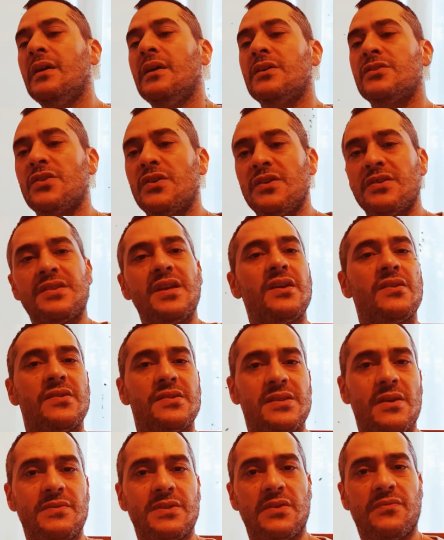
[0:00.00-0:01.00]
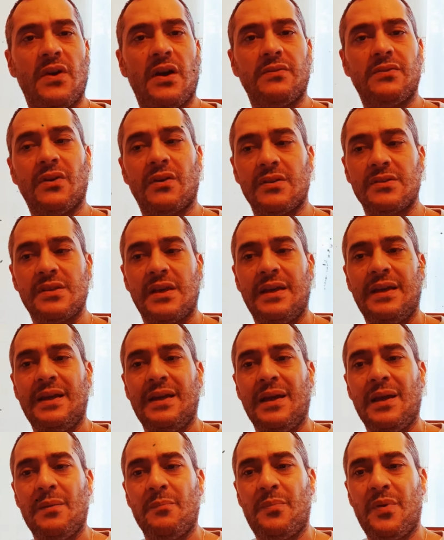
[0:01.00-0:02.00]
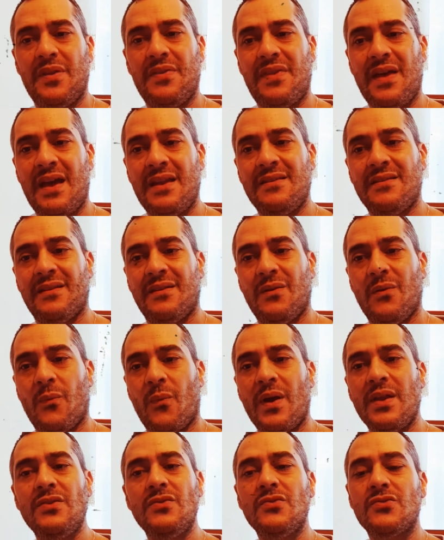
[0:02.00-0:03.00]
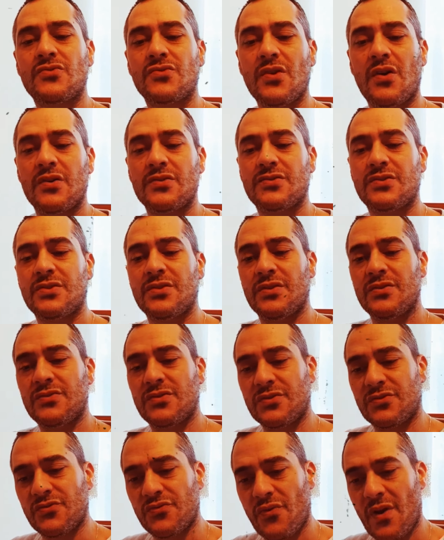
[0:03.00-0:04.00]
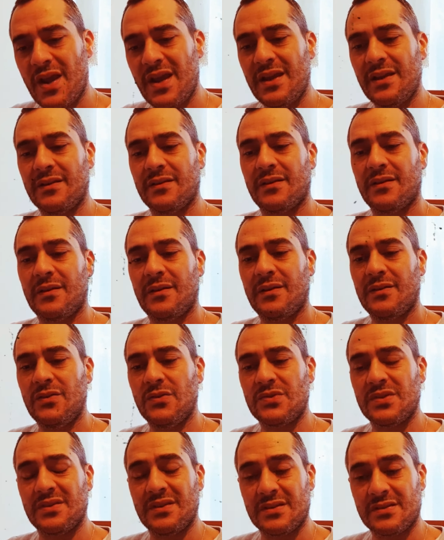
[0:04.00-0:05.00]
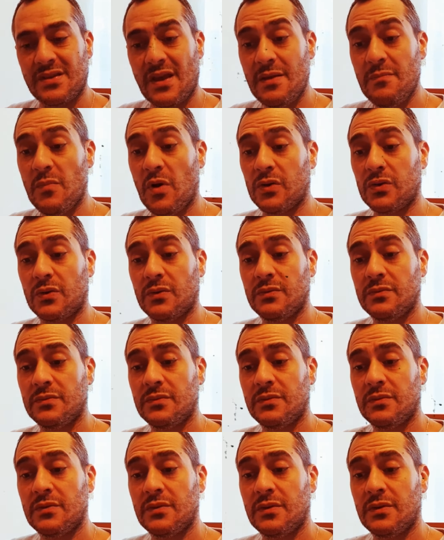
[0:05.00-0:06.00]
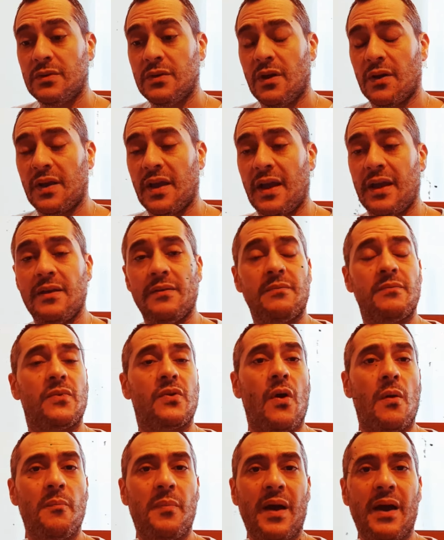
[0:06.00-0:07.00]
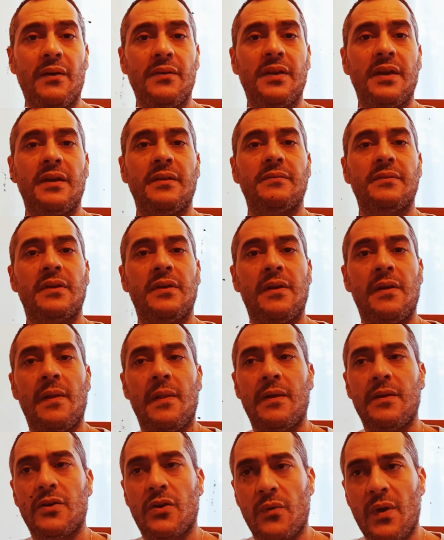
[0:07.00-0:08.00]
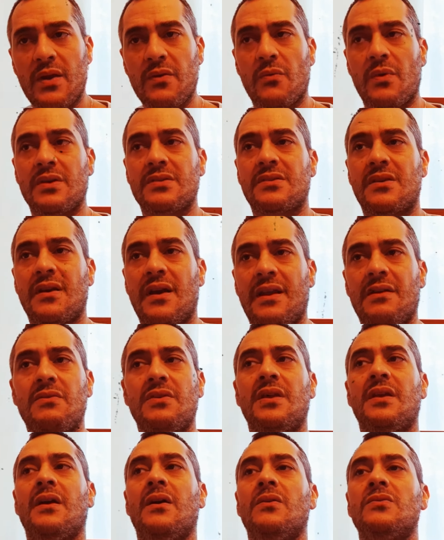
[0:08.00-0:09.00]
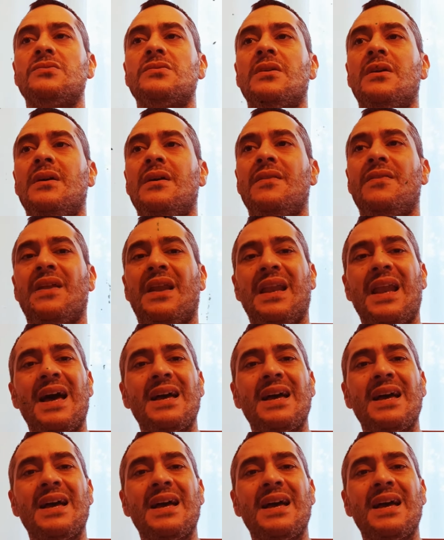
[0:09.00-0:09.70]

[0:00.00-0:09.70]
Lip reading: So you're sitting on $75. But then when you start to trade using the same model, okay, compounding, correct risk and everything else, the